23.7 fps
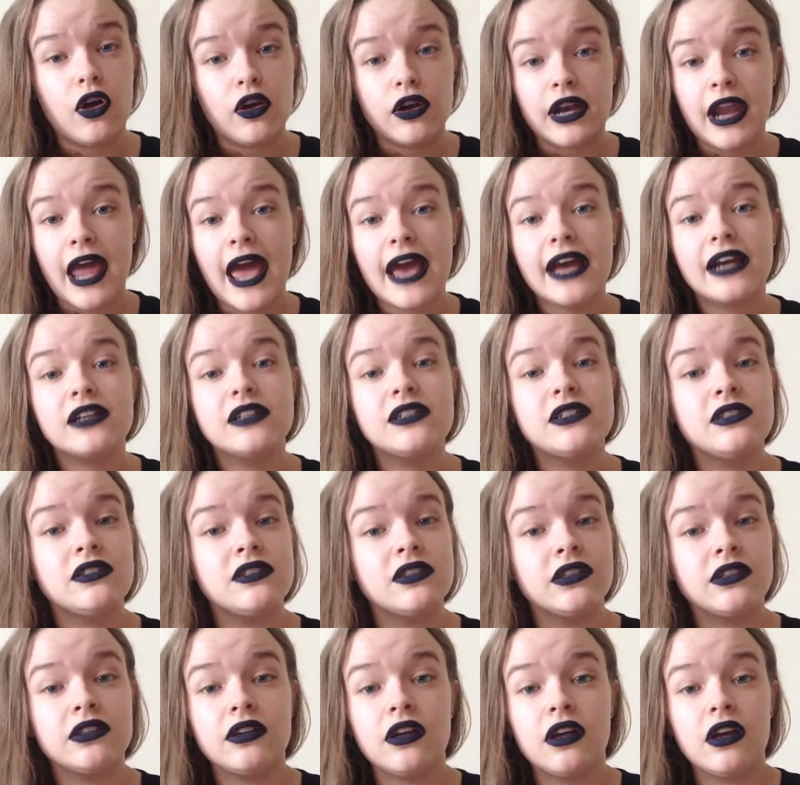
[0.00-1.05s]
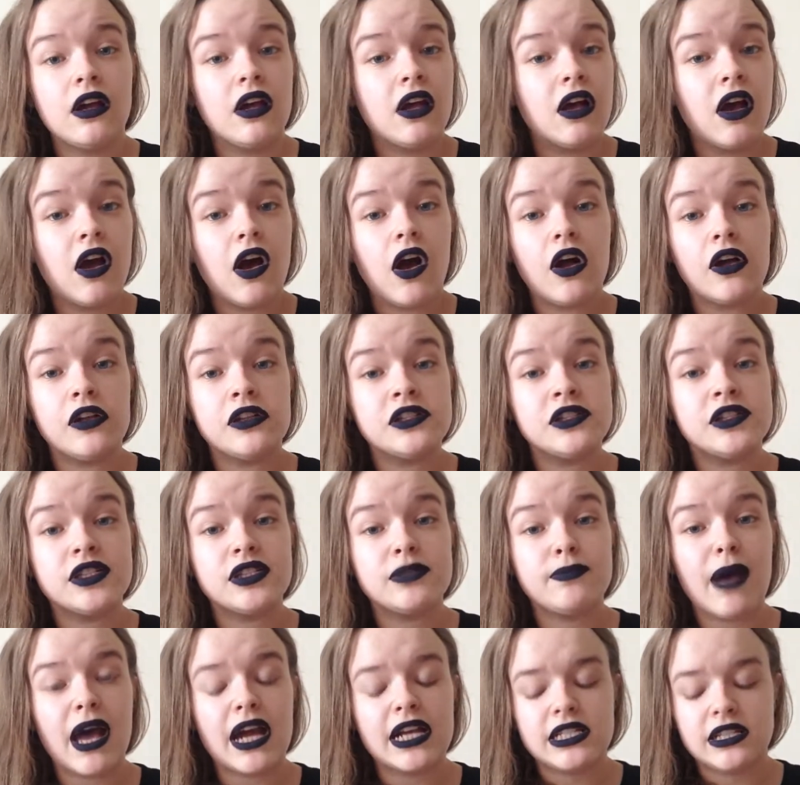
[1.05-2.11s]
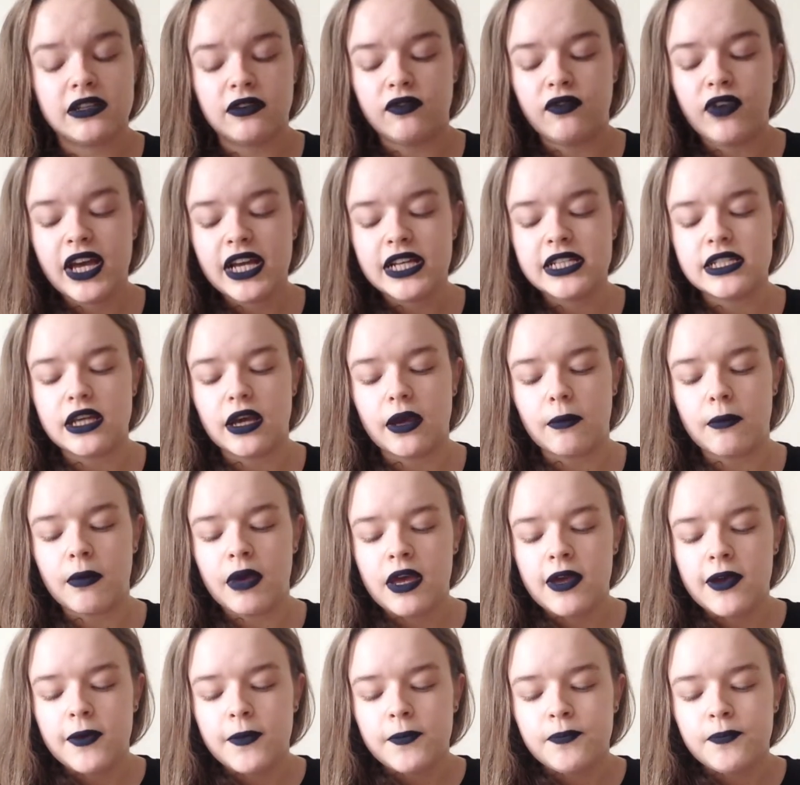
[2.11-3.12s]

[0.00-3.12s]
her next unsuspecting victim,